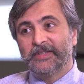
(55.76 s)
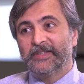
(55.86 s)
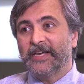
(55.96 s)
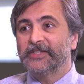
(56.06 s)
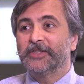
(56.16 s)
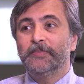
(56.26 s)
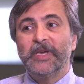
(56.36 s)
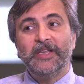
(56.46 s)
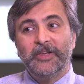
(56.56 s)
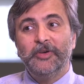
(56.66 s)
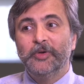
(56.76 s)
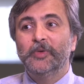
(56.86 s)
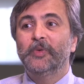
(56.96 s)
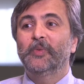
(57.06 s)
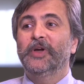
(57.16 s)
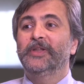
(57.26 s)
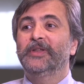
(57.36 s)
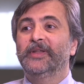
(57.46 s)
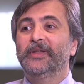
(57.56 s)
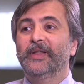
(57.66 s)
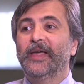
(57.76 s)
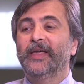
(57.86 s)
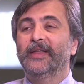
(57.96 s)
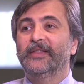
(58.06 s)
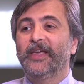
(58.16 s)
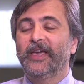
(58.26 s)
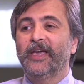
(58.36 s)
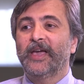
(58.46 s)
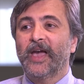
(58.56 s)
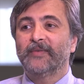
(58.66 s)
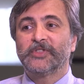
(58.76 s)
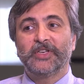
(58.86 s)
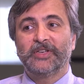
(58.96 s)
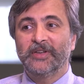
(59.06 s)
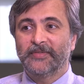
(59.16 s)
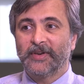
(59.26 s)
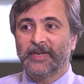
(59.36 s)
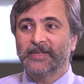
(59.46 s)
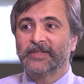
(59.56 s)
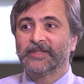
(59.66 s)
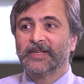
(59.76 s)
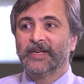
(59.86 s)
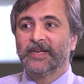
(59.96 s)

tend to meet you when they have significant